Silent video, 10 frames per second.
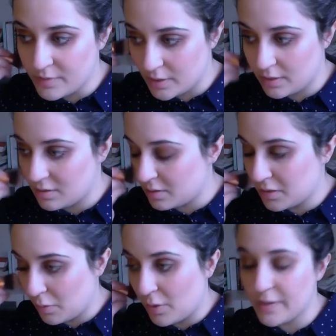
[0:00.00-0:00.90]
and Dr.
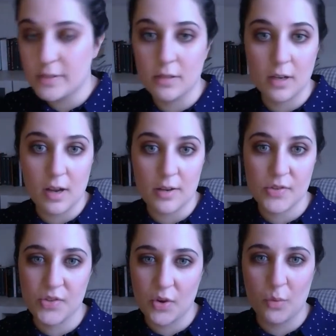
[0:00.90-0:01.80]
Watson are
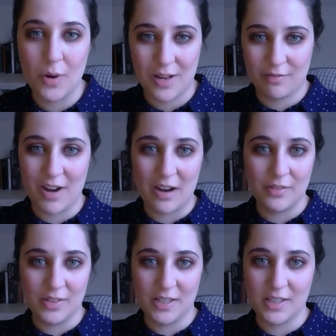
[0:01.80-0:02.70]
so
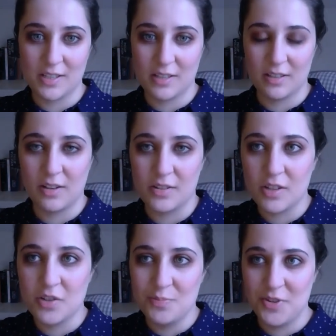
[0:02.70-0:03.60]
well-rounded, you know,
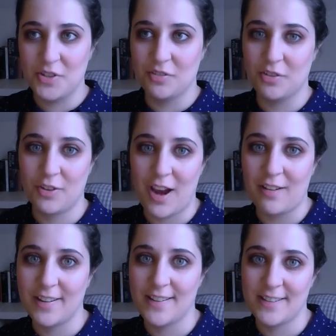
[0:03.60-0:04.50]
such beautiful
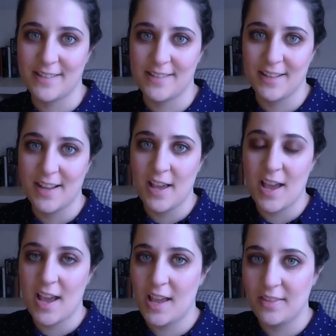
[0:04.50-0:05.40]
characters,
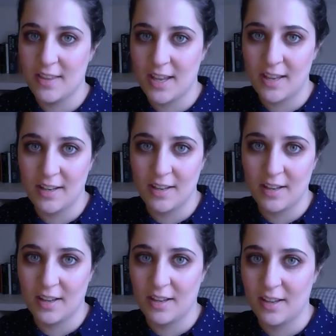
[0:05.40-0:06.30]
and then
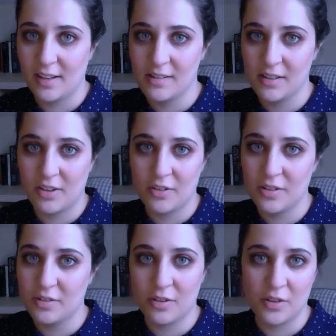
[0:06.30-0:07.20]
Conan
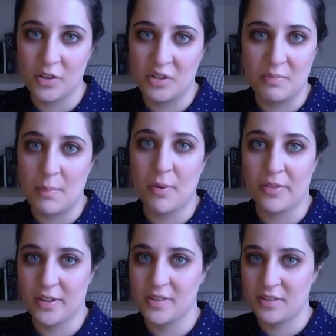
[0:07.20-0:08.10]
Doyle couldn't be
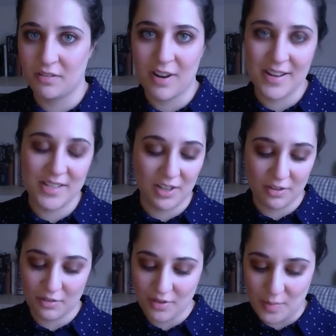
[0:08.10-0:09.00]
bothered to write a good
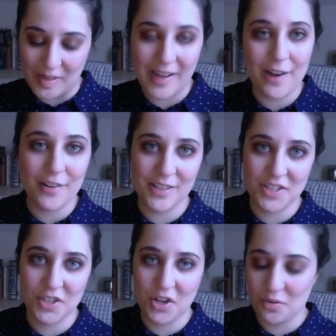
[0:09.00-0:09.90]
female character
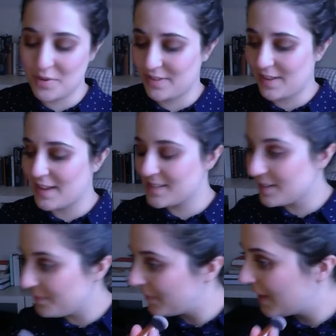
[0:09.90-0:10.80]
to go with that.
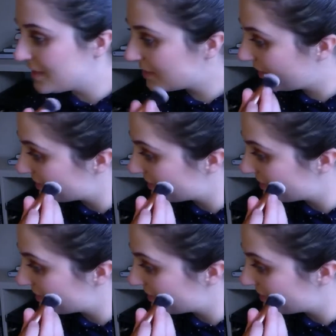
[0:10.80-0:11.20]
So that's a